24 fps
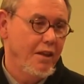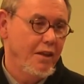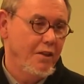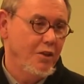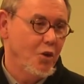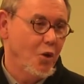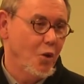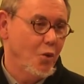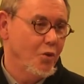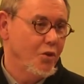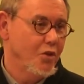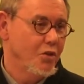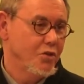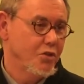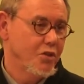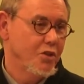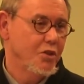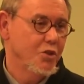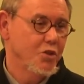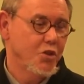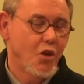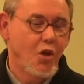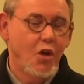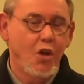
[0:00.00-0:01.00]

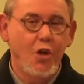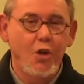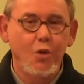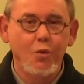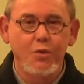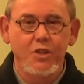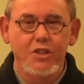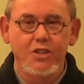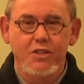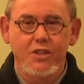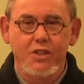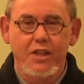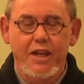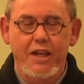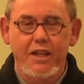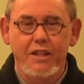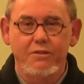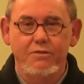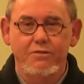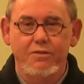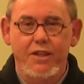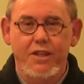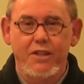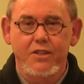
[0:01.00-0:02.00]
There's always
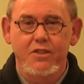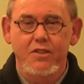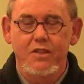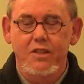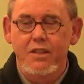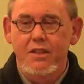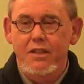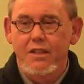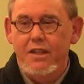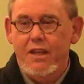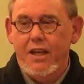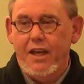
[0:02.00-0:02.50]
side effects,